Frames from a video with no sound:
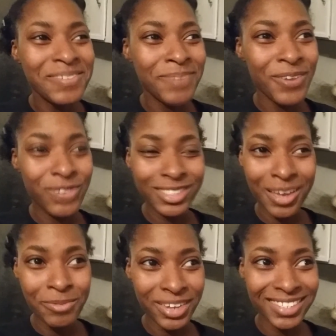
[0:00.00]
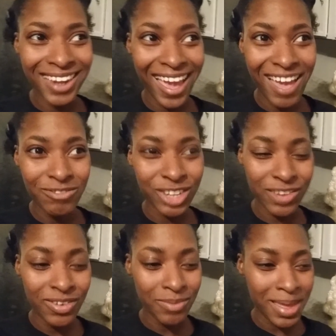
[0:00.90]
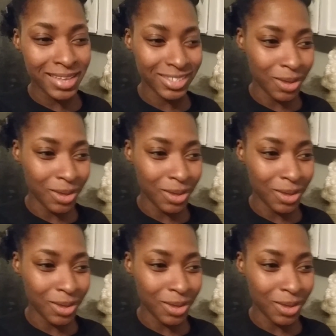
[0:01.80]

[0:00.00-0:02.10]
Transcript: but for some reason I have Jiffy Mix.